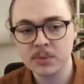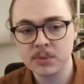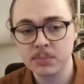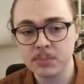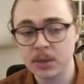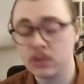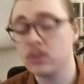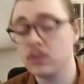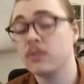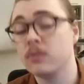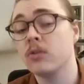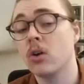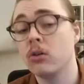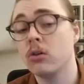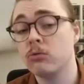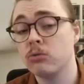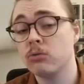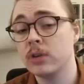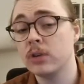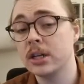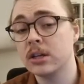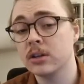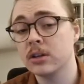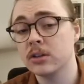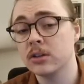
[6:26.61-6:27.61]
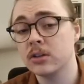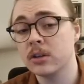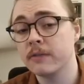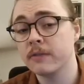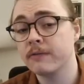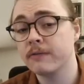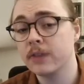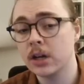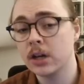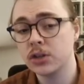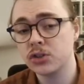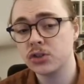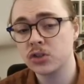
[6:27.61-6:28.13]
but you've got a really good
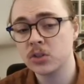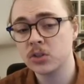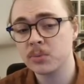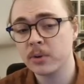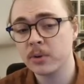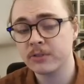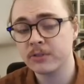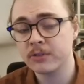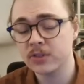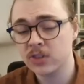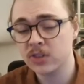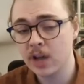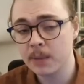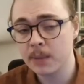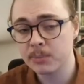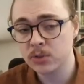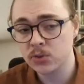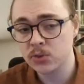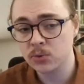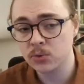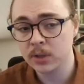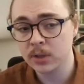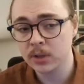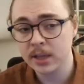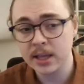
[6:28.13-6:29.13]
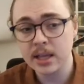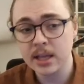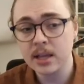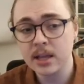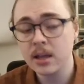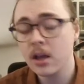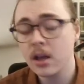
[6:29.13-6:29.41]
conversion spot for a Timeless Jewel here.